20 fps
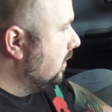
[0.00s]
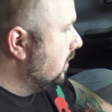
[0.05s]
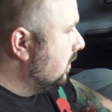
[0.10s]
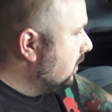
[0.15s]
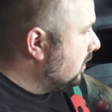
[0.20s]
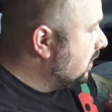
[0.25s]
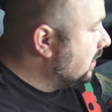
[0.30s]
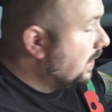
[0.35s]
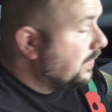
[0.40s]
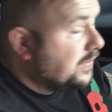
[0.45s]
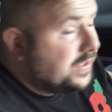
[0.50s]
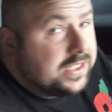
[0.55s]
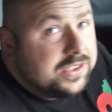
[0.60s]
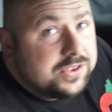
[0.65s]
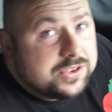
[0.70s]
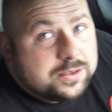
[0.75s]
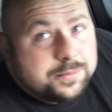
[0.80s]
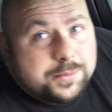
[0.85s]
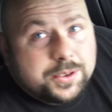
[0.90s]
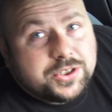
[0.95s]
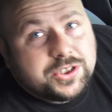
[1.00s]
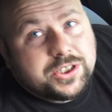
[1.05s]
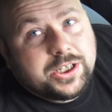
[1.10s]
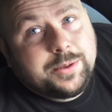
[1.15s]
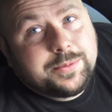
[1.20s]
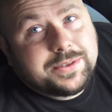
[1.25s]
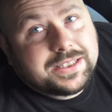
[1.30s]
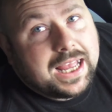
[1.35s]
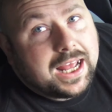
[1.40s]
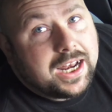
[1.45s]
because I've seen some of the
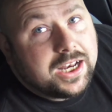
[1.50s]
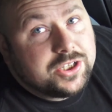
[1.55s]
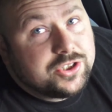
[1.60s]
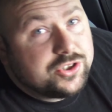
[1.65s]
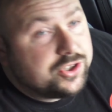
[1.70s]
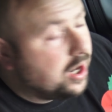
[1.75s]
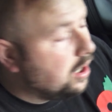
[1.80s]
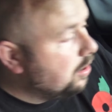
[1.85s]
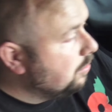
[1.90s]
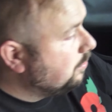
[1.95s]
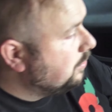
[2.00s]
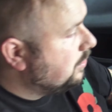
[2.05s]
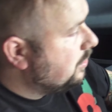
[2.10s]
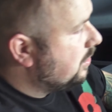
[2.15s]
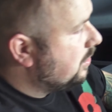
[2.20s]
cheap scanners don't.